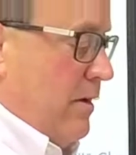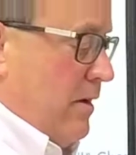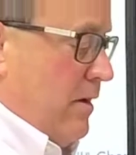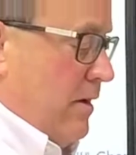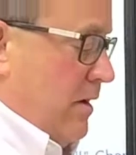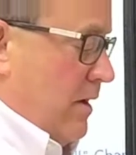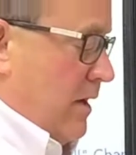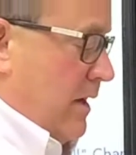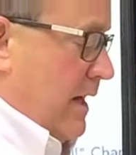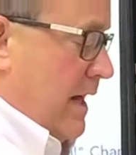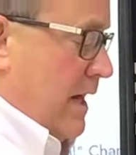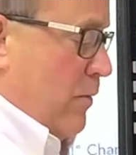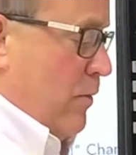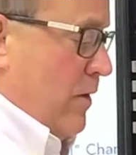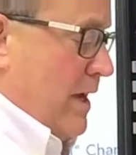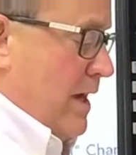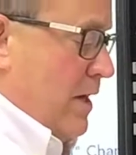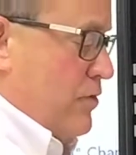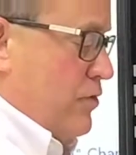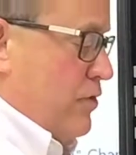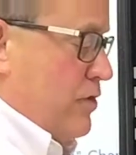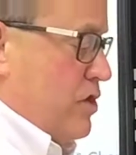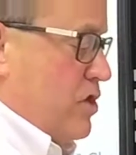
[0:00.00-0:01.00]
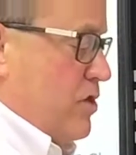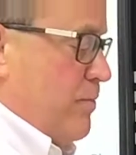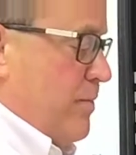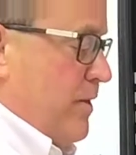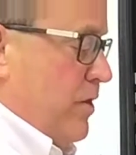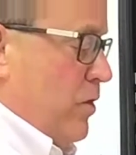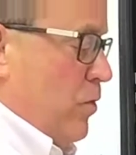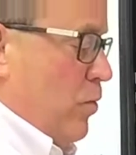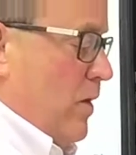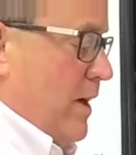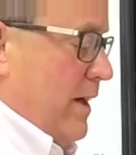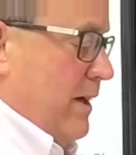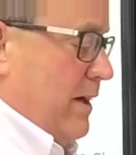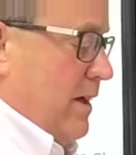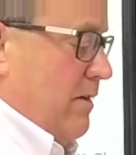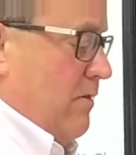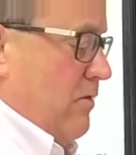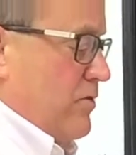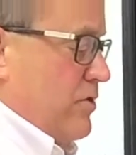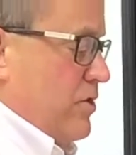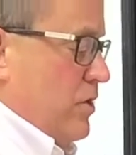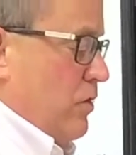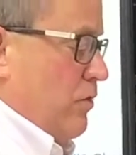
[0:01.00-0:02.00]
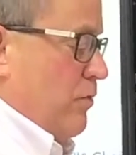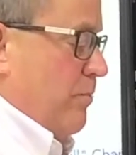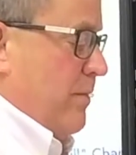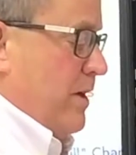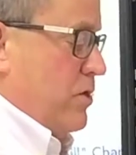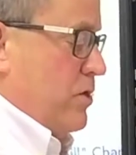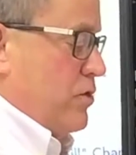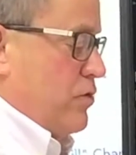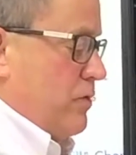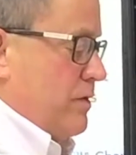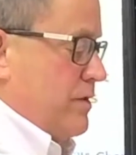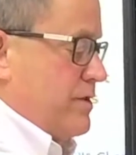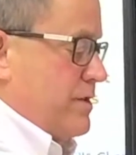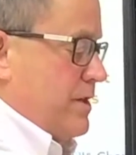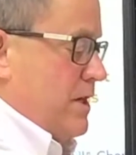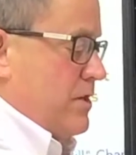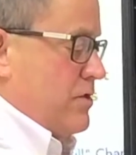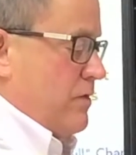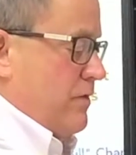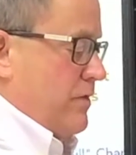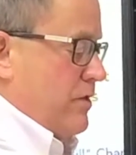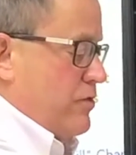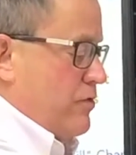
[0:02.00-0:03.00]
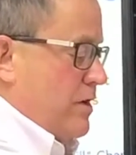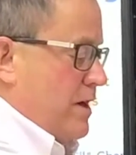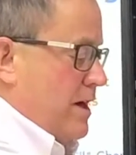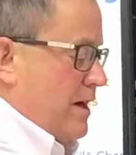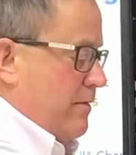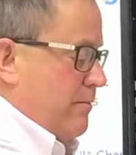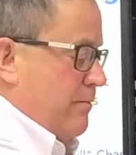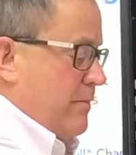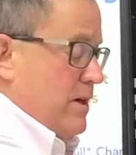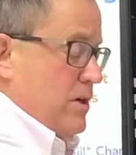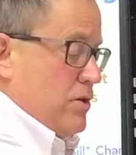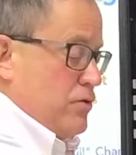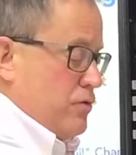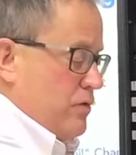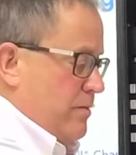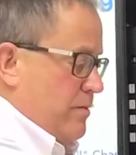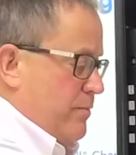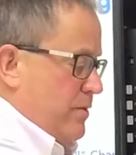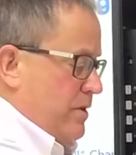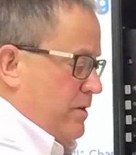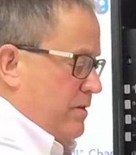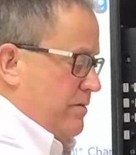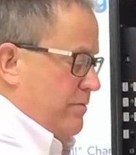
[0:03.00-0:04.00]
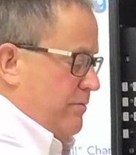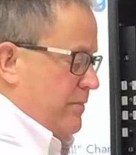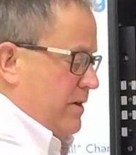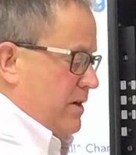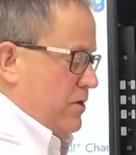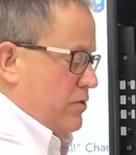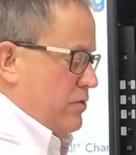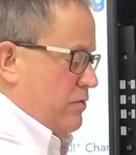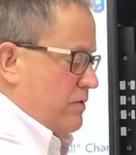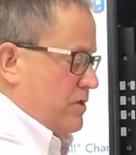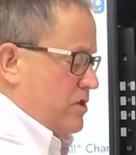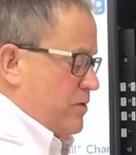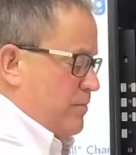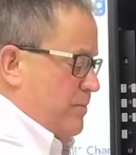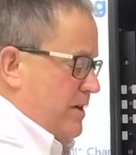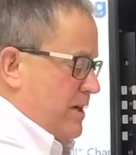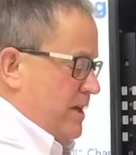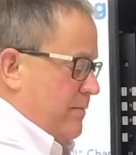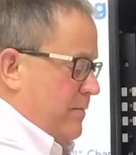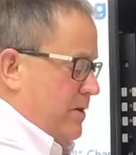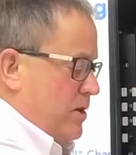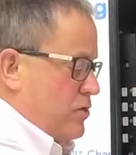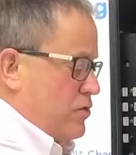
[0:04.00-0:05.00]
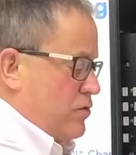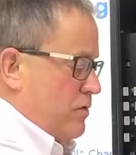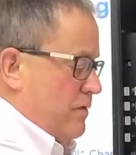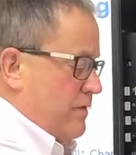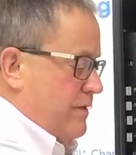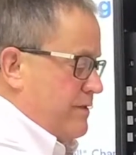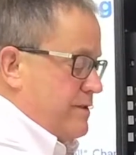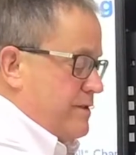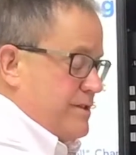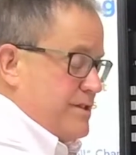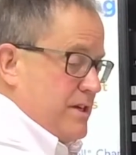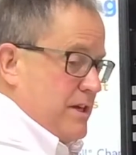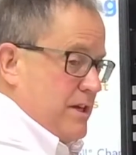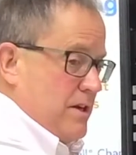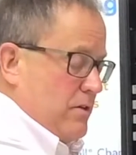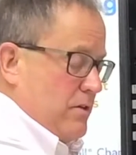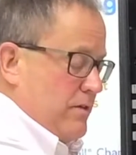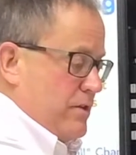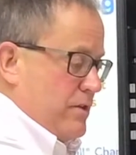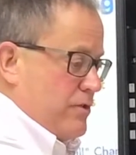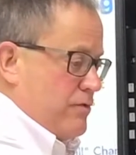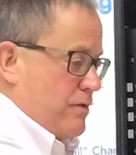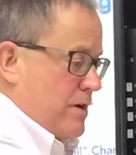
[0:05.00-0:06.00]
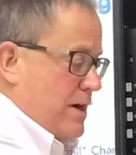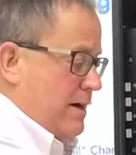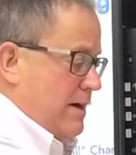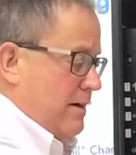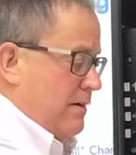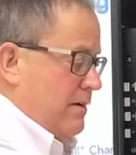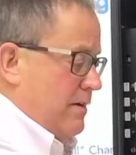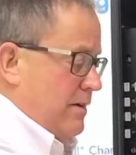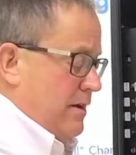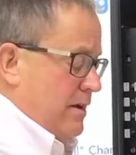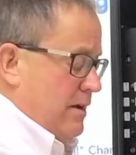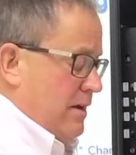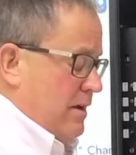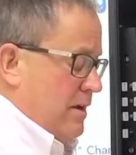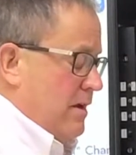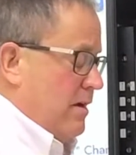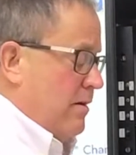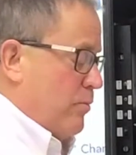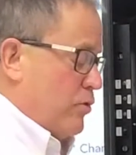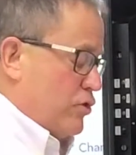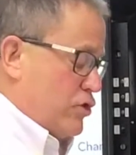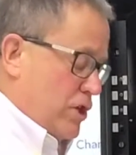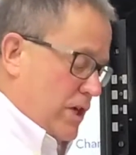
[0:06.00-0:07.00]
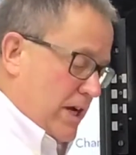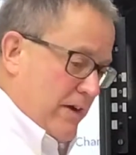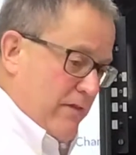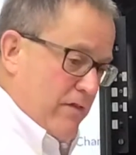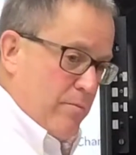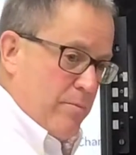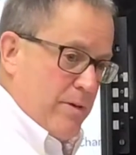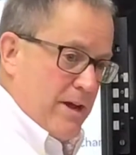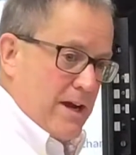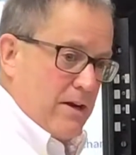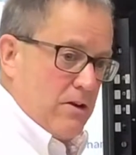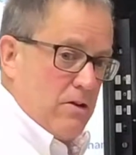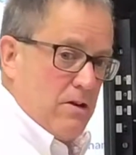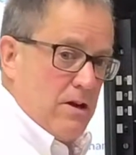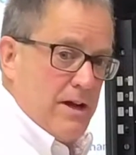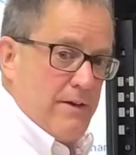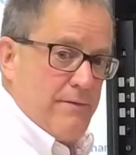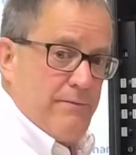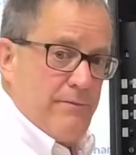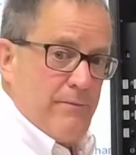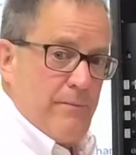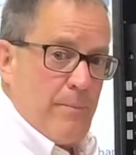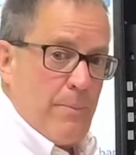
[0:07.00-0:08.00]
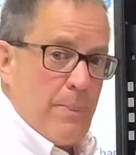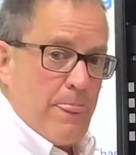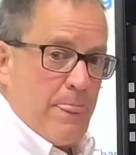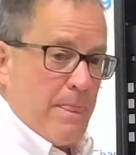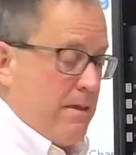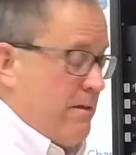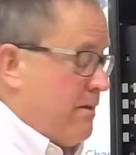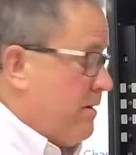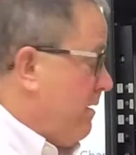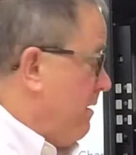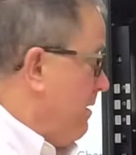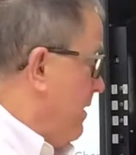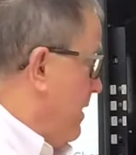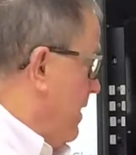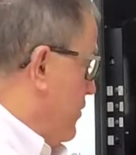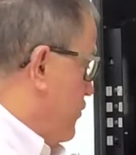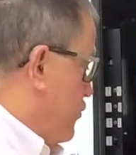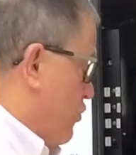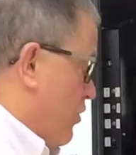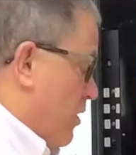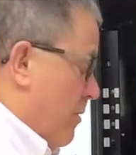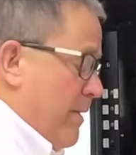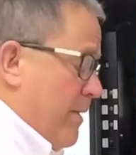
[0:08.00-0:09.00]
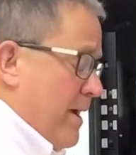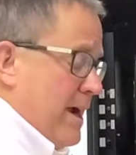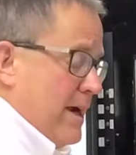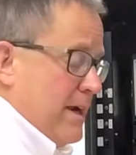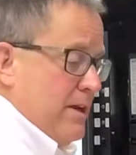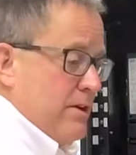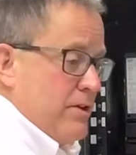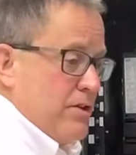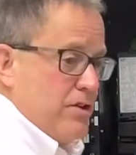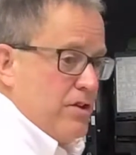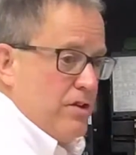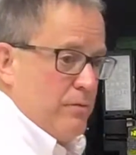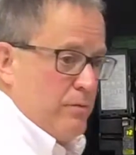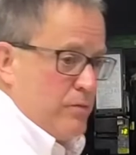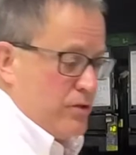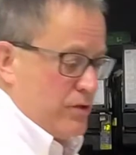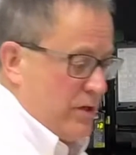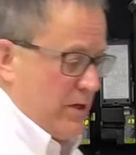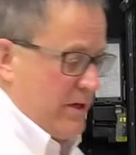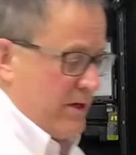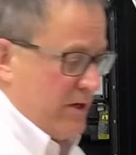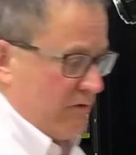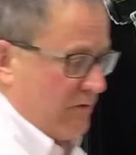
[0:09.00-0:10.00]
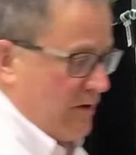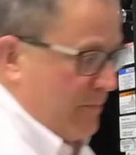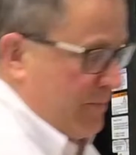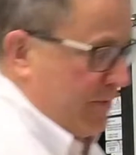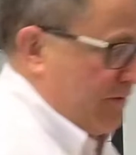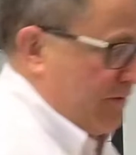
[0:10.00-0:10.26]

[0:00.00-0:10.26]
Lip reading: and I would actually spin the white gear too. Make sure it stays on the track. Make sure make sure it's spinning. Make sure this is staying on the track. Put your cover back on. Insert it back into your machine, you're up and